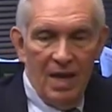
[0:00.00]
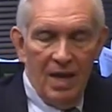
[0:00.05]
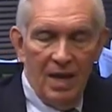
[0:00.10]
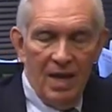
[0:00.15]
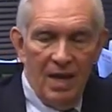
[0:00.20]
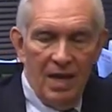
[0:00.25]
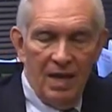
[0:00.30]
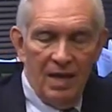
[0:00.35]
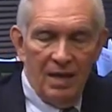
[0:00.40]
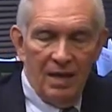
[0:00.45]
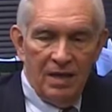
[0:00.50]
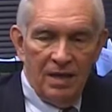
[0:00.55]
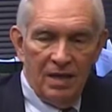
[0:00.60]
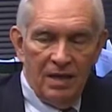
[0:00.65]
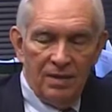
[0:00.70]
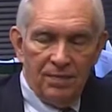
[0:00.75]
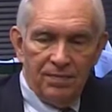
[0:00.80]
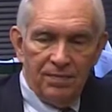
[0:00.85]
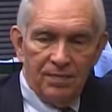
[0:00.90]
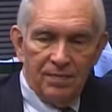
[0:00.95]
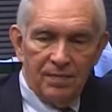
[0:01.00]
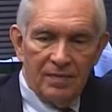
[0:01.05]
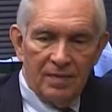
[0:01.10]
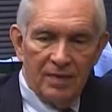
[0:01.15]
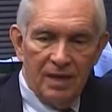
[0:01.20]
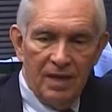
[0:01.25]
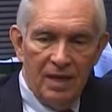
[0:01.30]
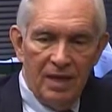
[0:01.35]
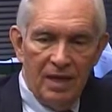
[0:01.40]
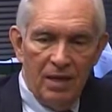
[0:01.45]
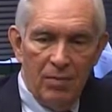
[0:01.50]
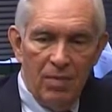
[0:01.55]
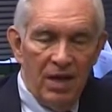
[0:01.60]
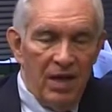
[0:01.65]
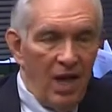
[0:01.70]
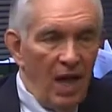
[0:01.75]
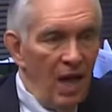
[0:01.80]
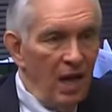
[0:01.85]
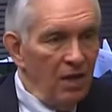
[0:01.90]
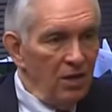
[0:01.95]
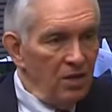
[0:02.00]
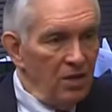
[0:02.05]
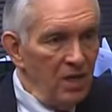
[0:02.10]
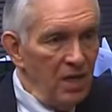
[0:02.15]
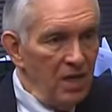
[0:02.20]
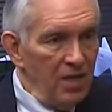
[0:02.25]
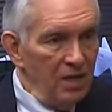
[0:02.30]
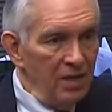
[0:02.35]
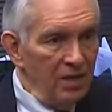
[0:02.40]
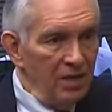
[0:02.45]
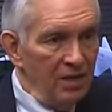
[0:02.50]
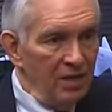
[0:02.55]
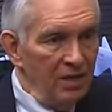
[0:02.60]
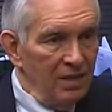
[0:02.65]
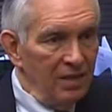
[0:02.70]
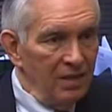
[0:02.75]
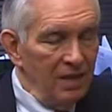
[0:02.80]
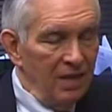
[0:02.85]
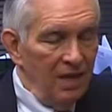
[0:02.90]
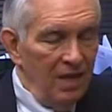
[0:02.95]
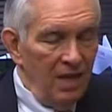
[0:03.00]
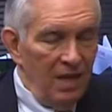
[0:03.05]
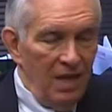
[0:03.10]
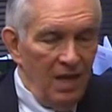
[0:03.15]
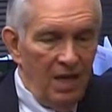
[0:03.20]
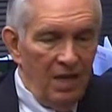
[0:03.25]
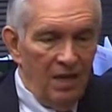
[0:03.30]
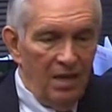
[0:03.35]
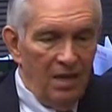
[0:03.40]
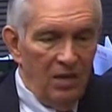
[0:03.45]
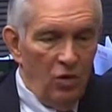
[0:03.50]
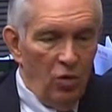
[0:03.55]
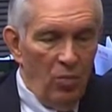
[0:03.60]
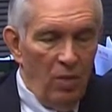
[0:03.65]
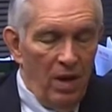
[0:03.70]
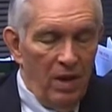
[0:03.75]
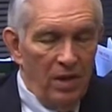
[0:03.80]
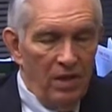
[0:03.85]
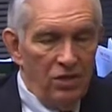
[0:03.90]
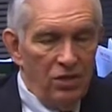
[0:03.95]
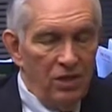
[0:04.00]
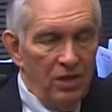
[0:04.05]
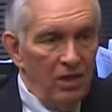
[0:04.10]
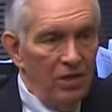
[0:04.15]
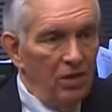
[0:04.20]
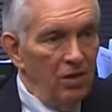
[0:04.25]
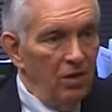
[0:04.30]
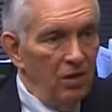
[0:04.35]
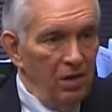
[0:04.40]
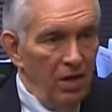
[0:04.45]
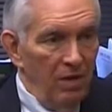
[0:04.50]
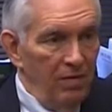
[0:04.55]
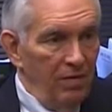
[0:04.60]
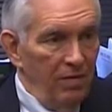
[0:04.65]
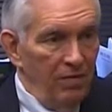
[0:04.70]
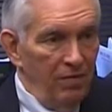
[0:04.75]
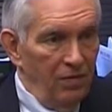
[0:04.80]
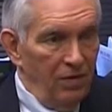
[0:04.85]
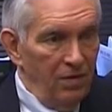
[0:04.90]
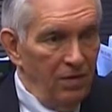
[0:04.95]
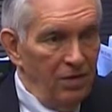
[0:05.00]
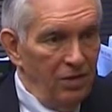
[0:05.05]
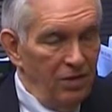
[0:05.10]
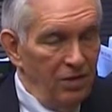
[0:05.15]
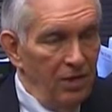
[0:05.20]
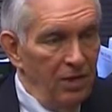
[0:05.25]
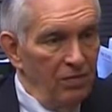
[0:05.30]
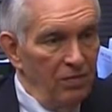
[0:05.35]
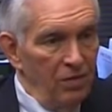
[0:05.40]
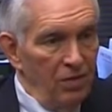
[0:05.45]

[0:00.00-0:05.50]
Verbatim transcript: And it had been out of date, and nobody had seen or heard of it for several